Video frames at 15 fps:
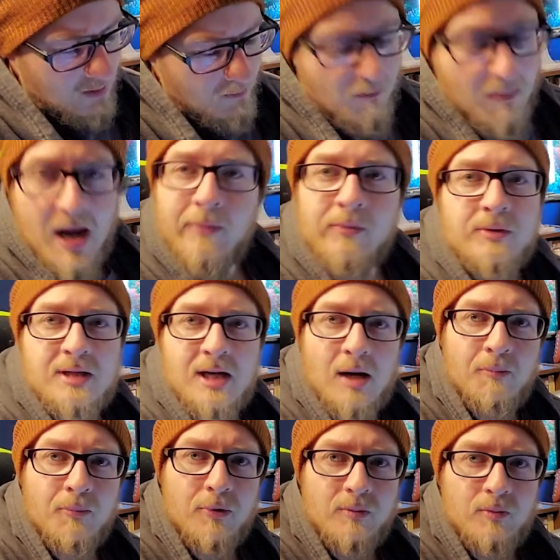
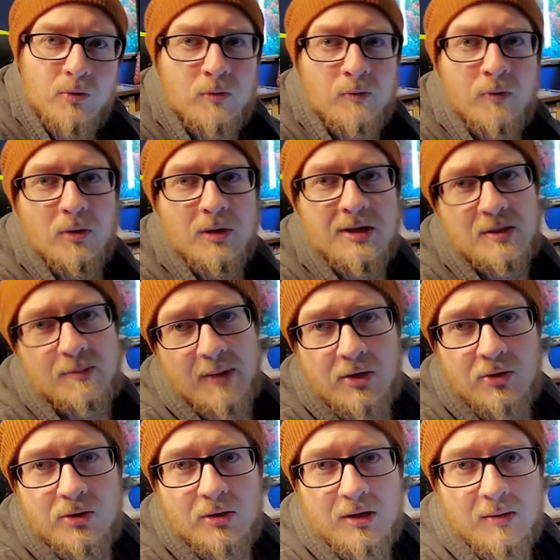Mountaintop removal,
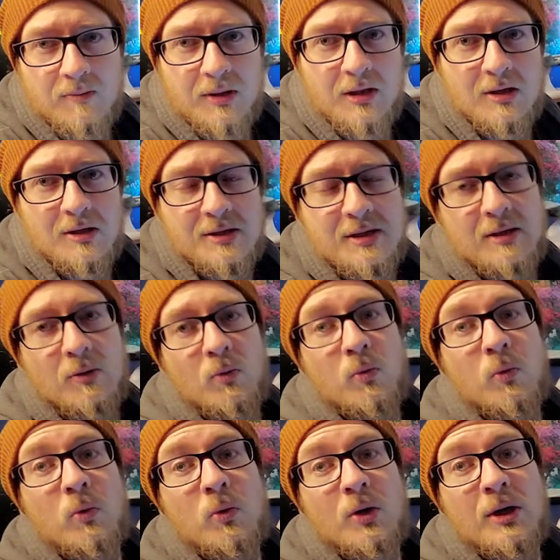especially because it
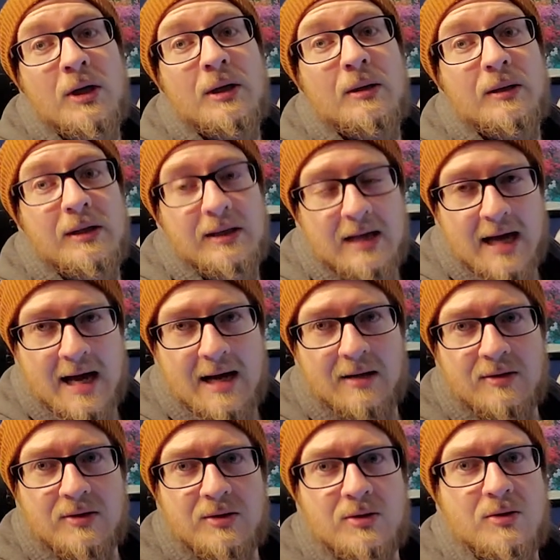really
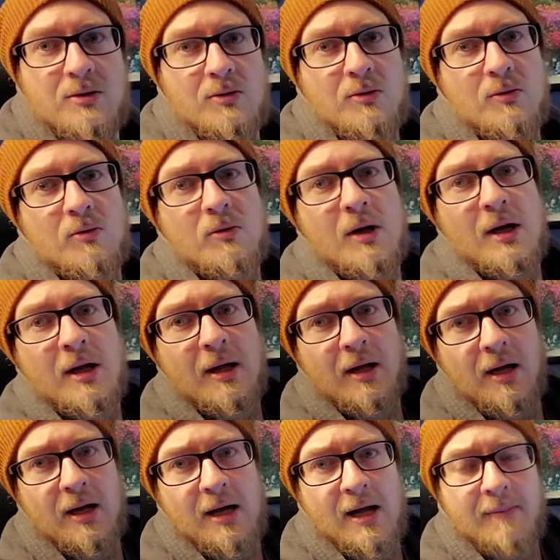adds to
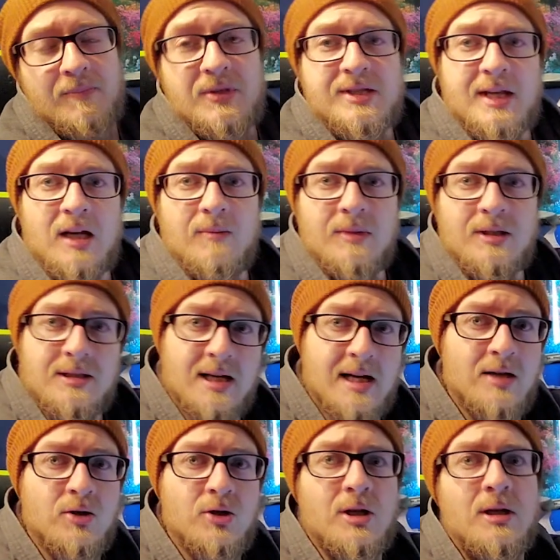
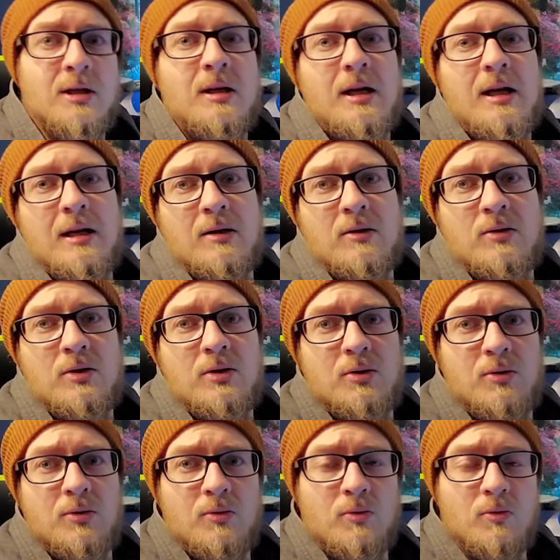sedimentation
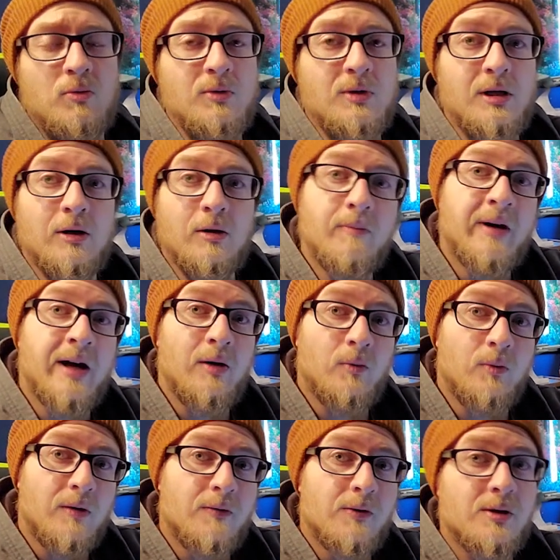into nearby
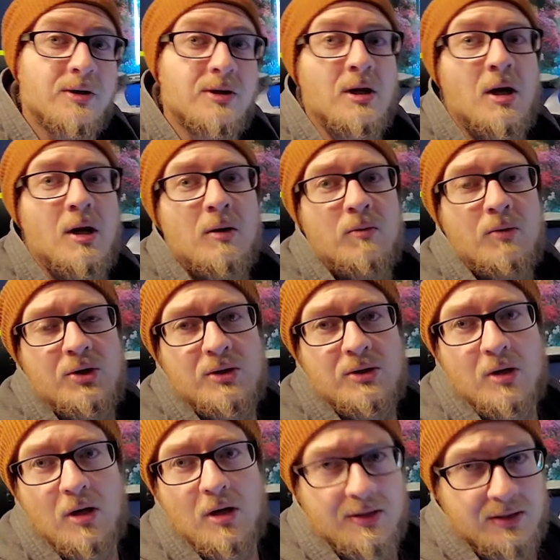rivers, which is
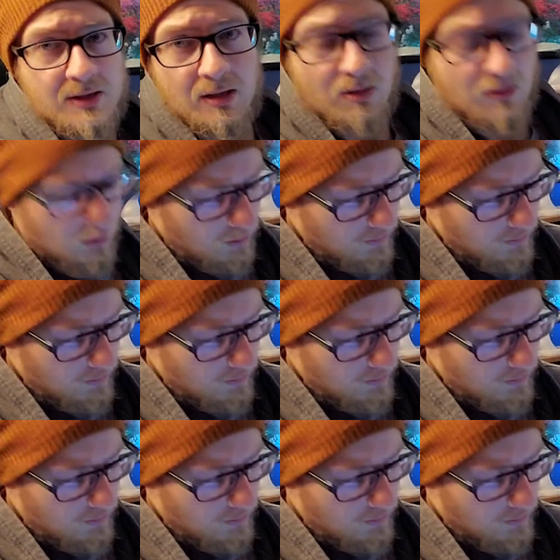causing a whole